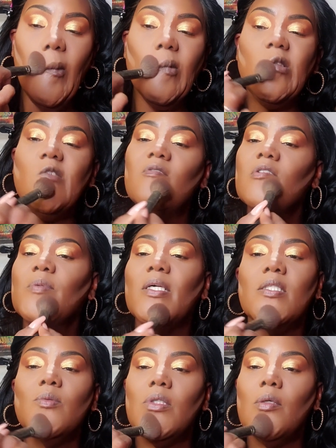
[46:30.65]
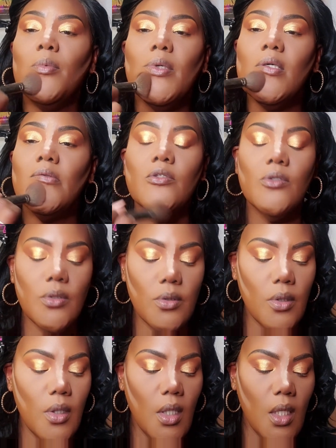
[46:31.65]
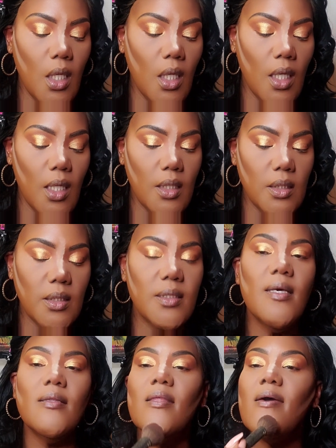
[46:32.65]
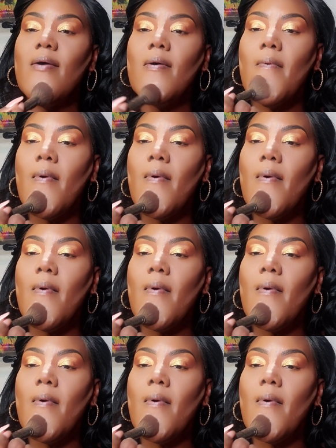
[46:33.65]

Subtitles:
Juvia's Place with the bronzer and set that.